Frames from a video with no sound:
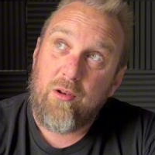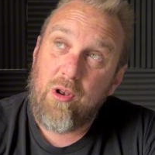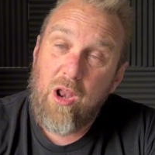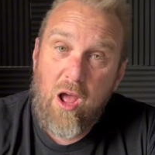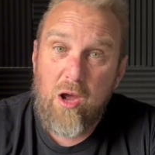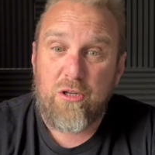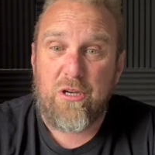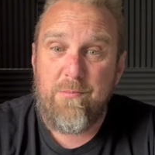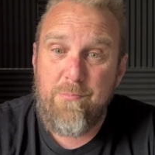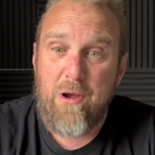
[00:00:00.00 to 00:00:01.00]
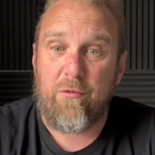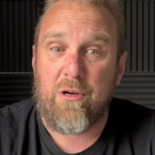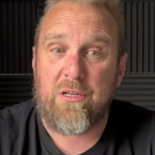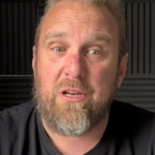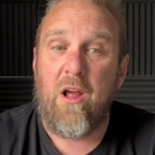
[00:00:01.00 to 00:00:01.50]
largely
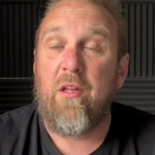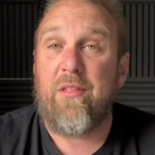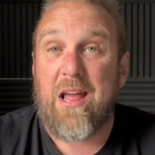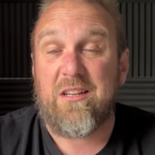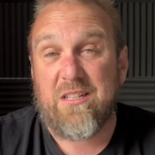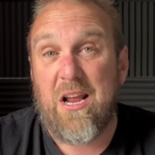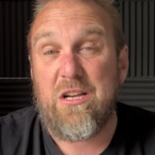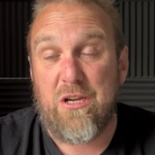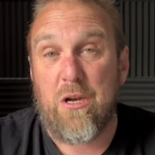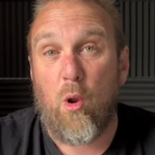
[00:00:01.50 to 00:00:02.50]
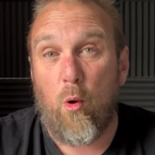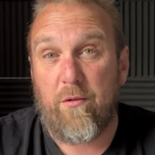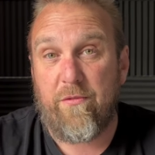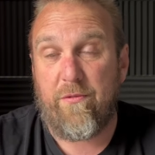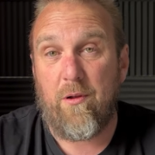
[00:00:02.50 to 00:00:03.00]
mirrors that stage in
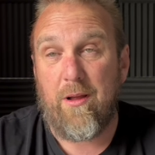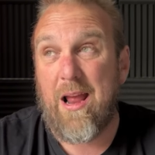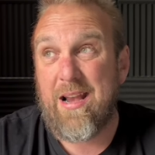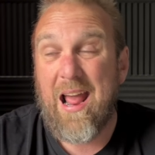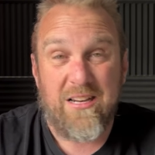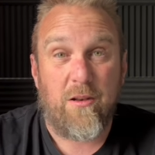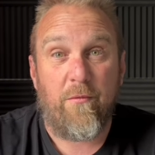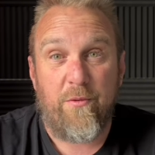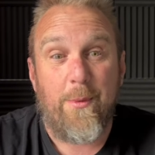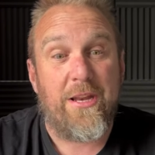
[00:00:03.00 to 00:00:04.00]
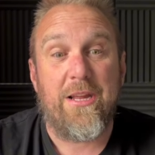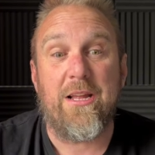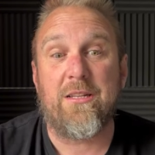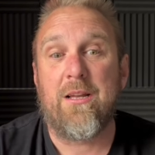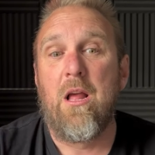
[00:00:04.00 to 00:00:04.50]
life, and it has done for many
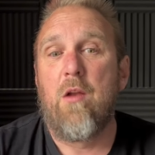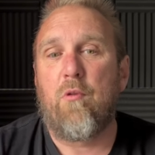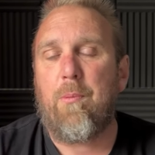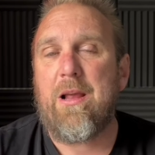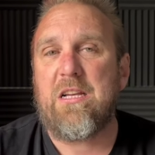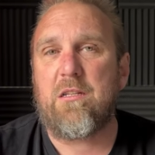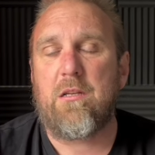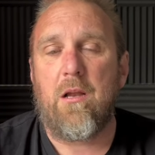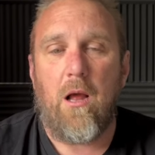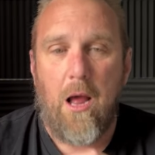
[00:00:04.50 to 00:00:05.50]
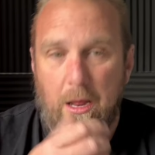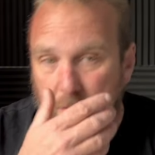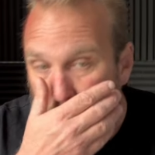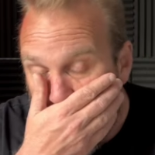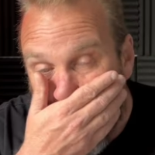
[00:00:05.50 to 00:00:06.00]
years. So
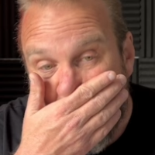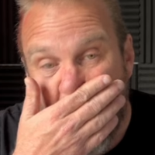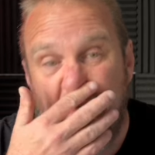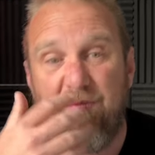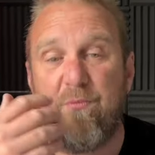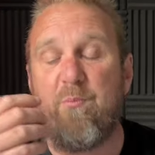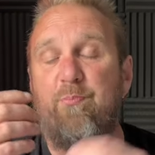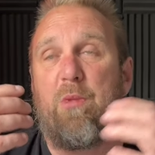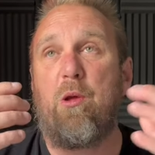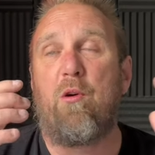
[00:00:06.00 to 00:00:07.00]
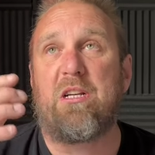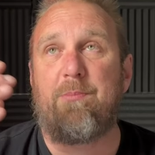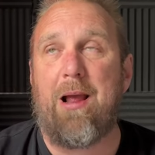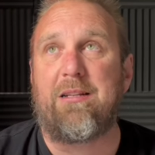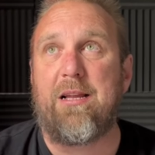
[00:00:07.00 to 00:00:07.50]
if you're
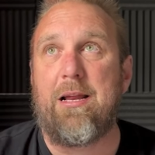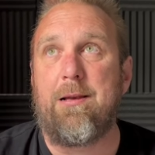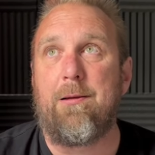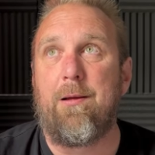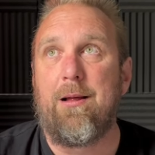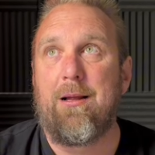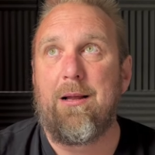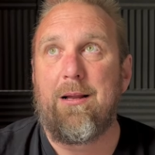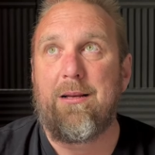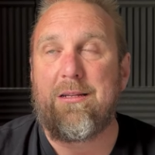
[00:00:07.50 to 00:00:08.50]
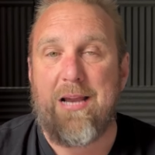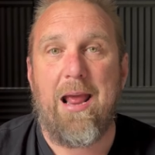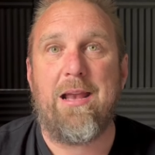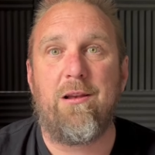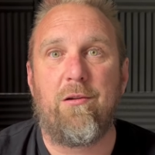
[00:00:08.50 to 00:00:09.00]
expecting
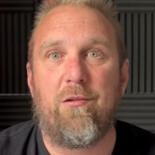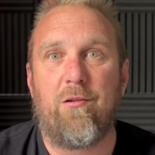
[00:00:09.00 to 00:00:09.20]
10,